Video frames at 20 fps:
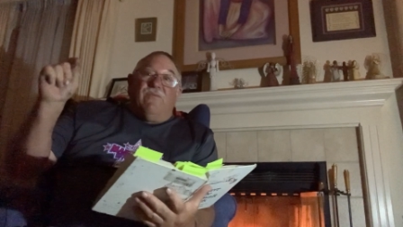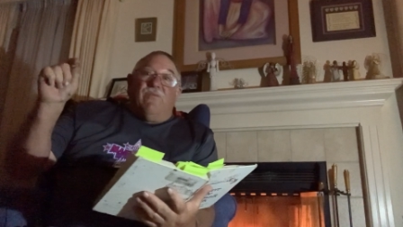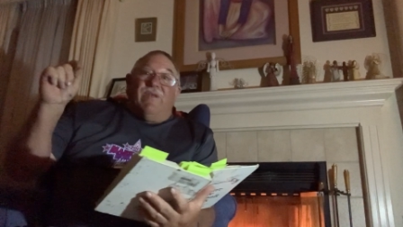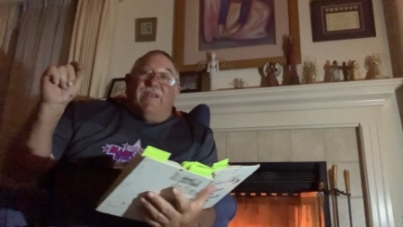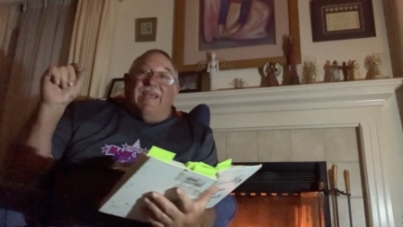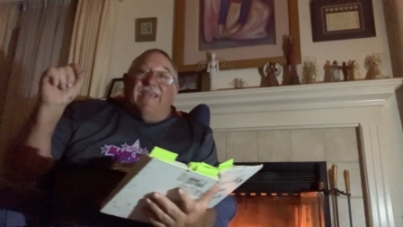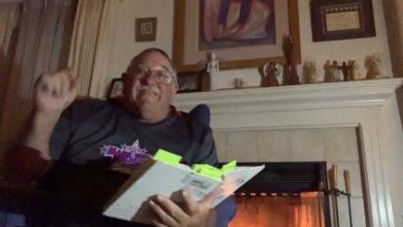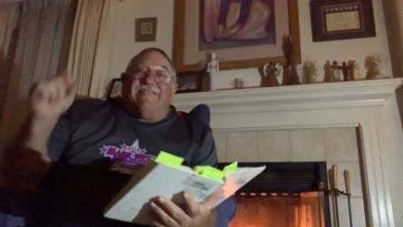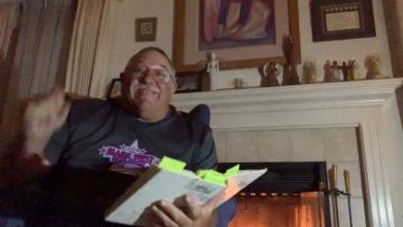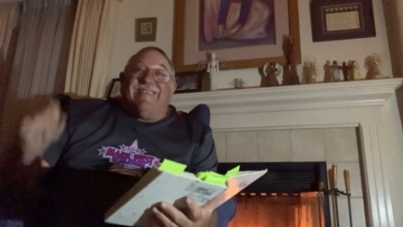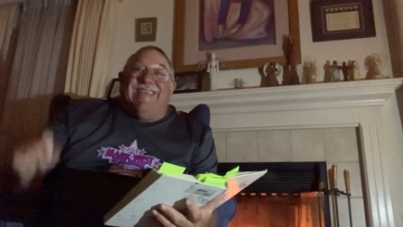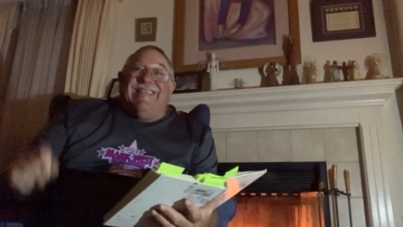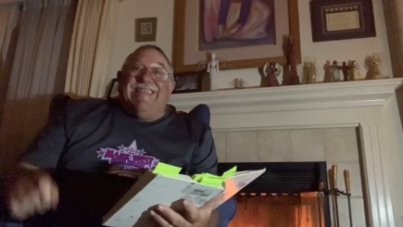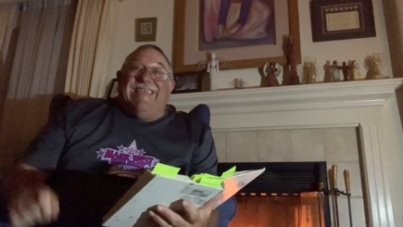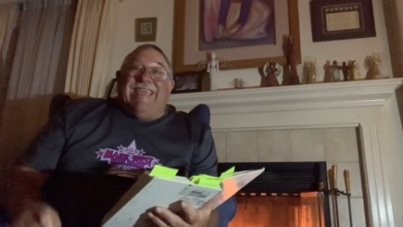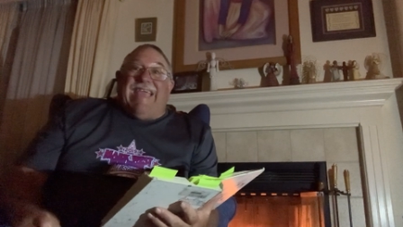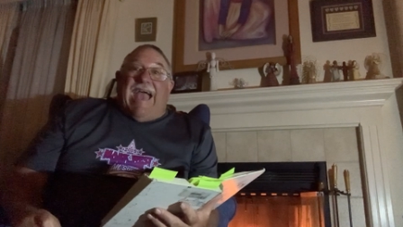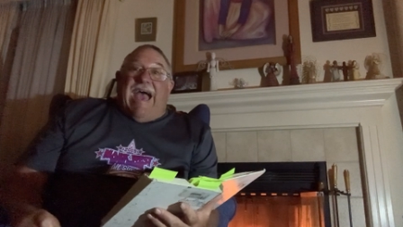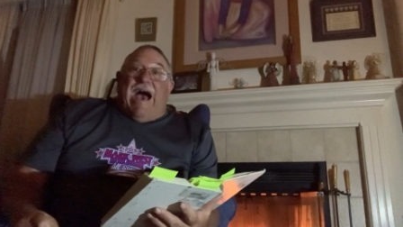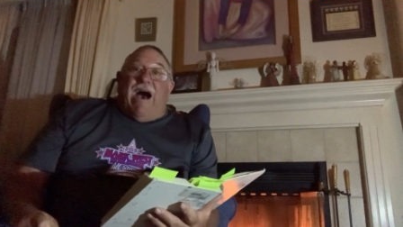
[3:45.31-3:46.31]
when I say
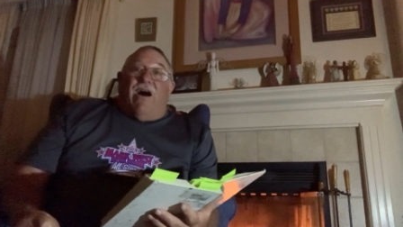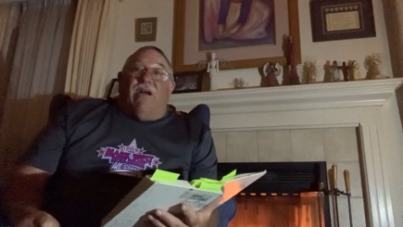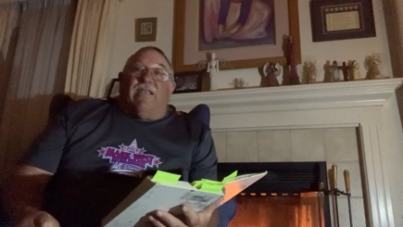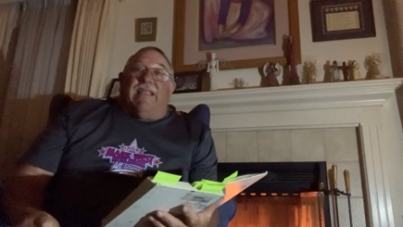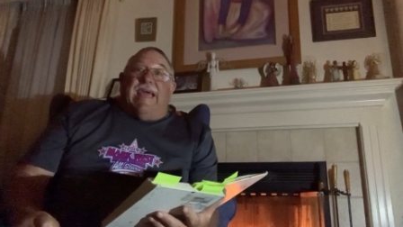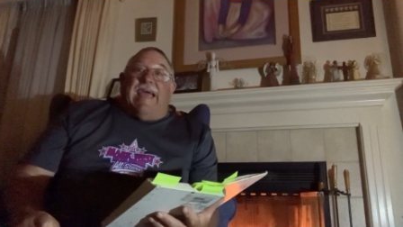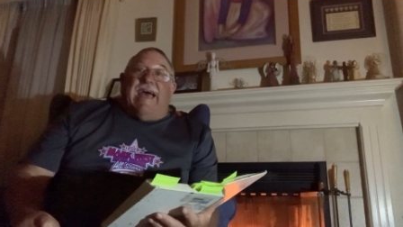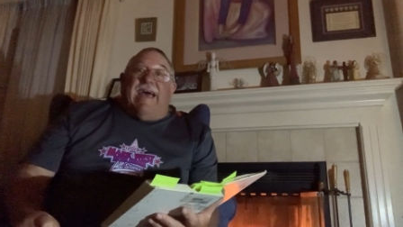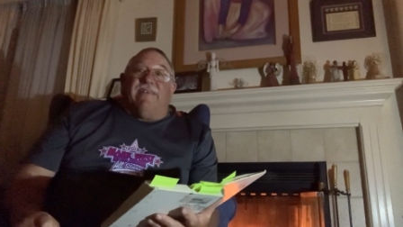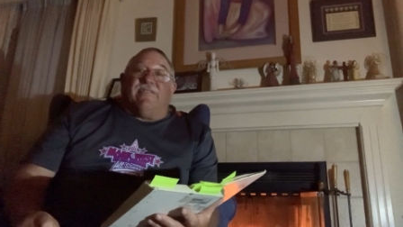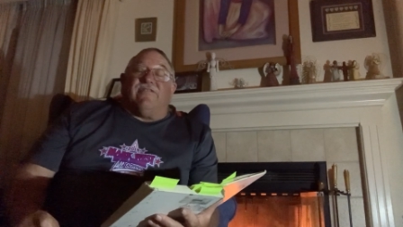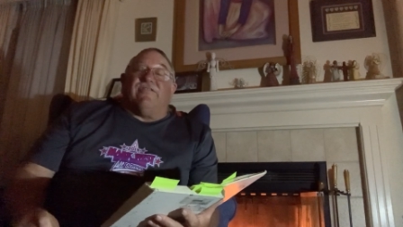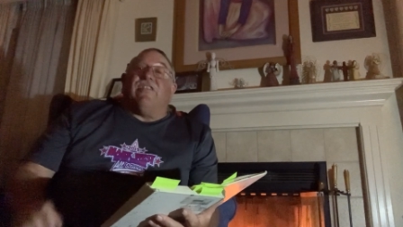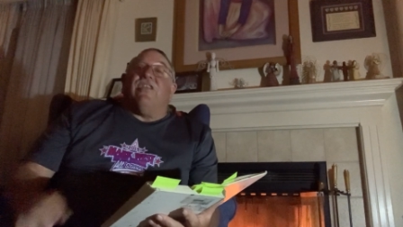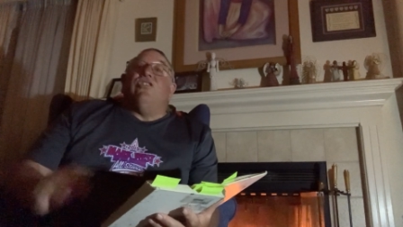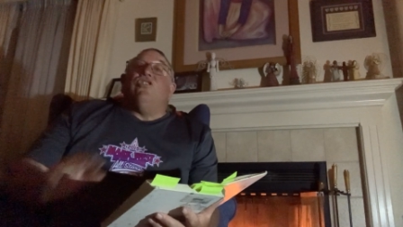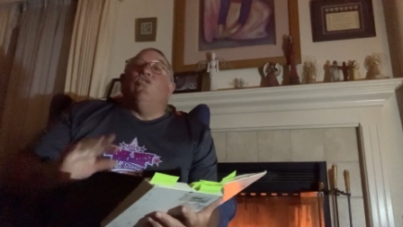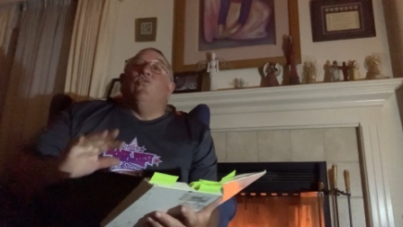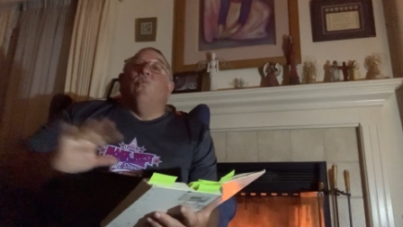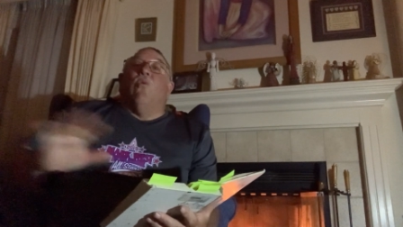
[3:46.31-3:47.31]
the owl asked,
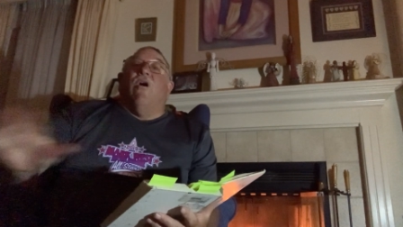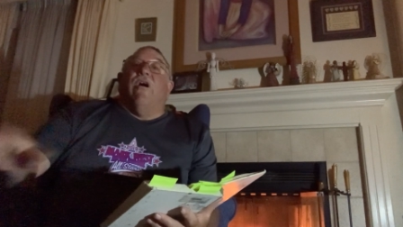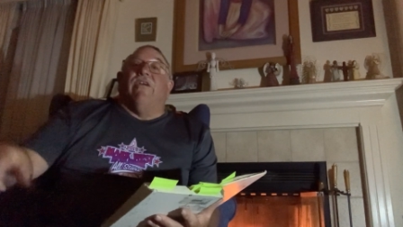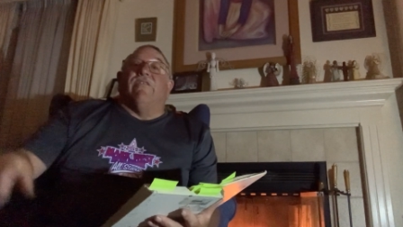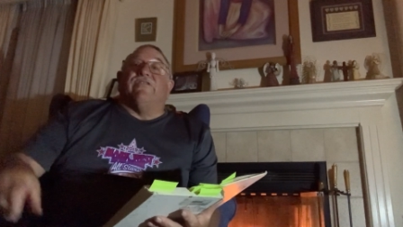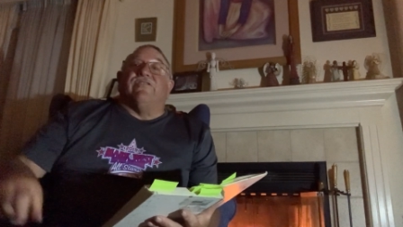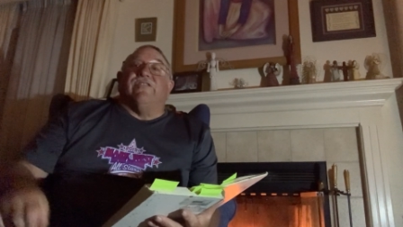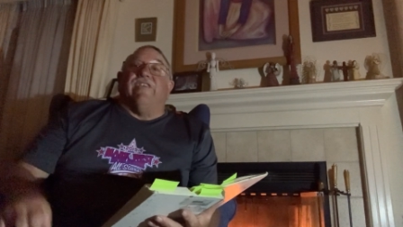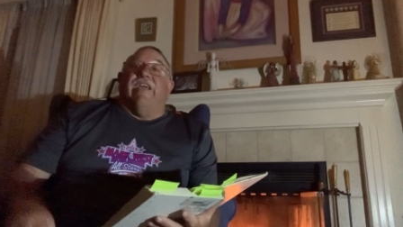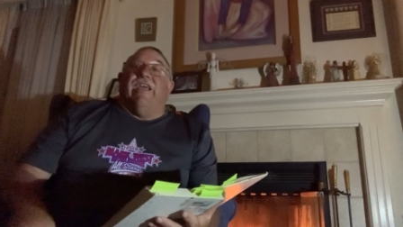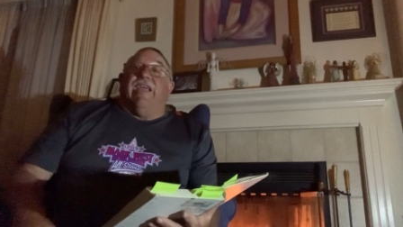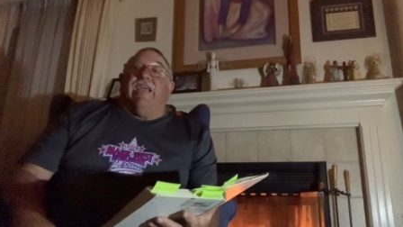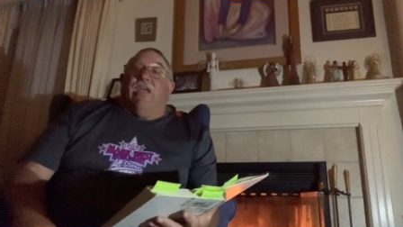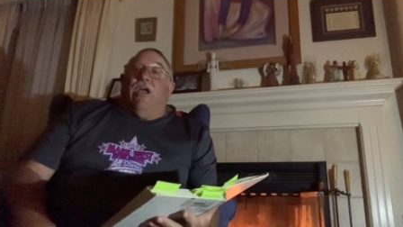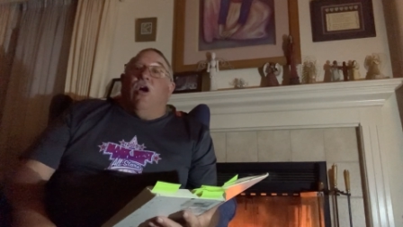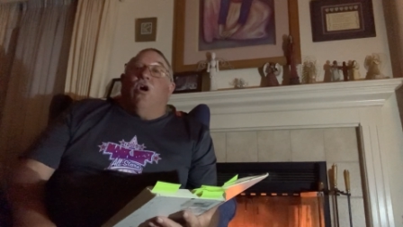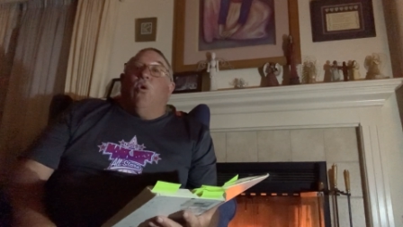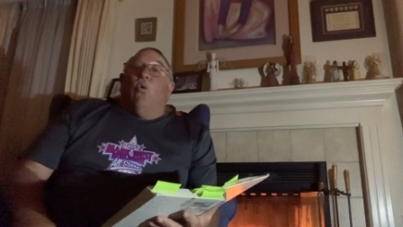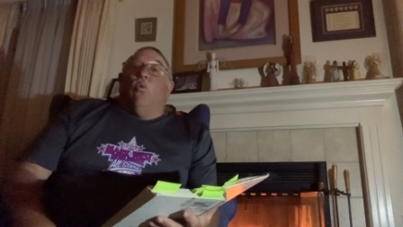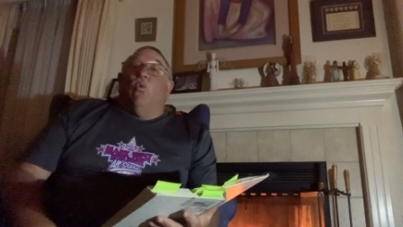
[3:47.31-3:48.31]
you all say,
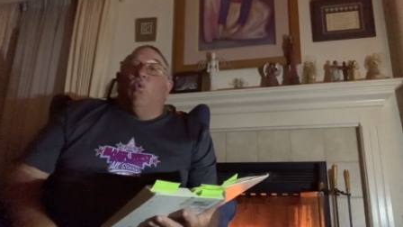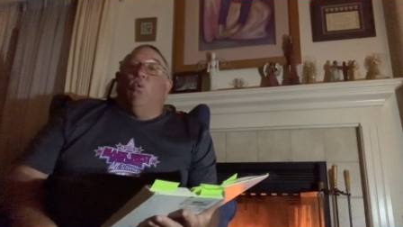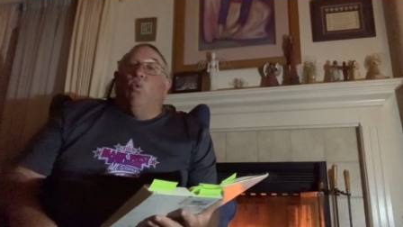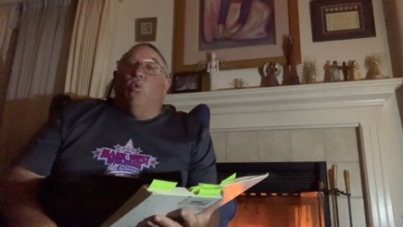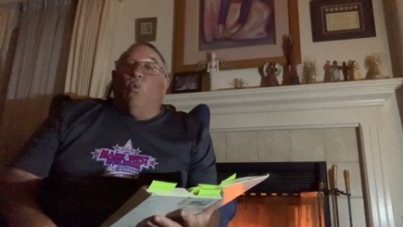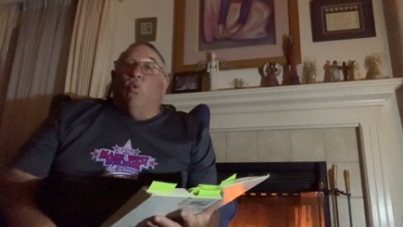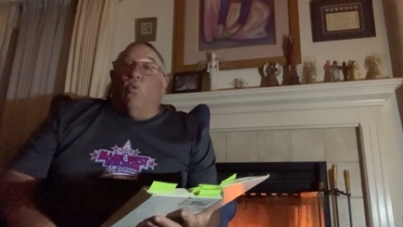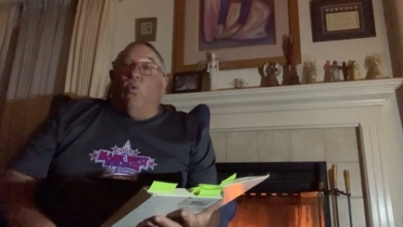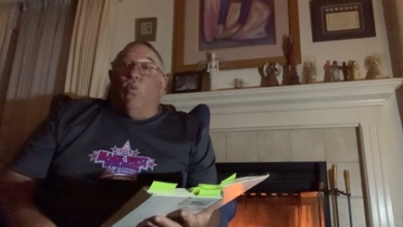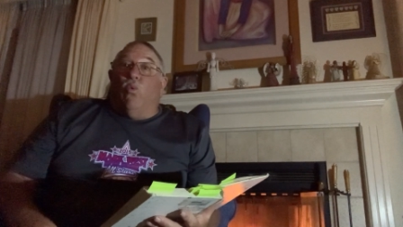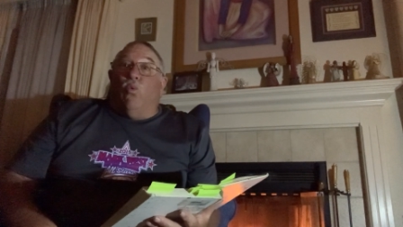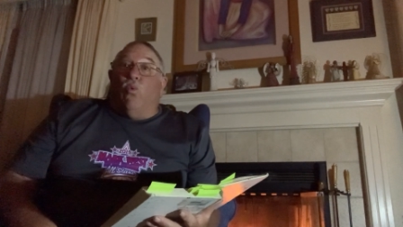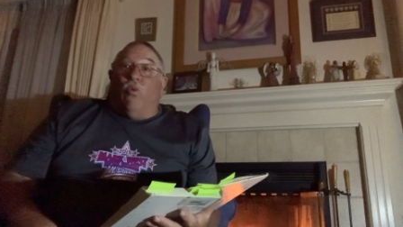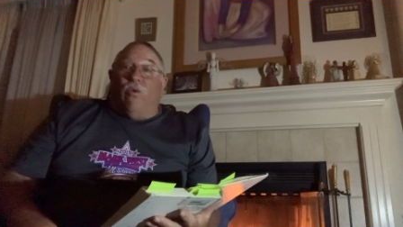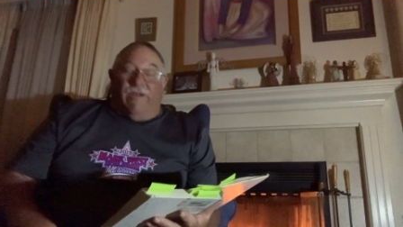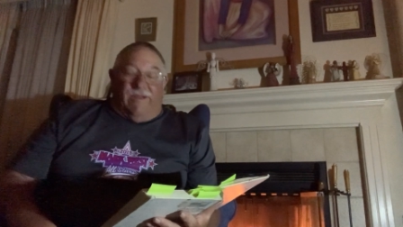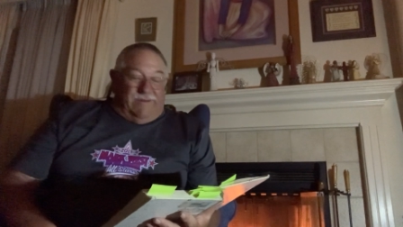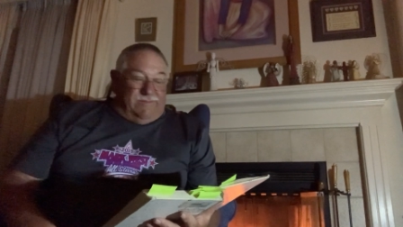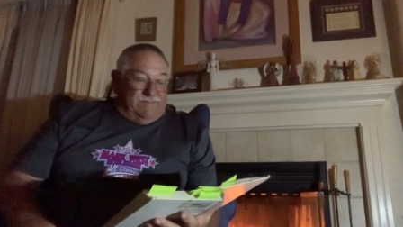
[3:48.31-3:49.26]
whoo.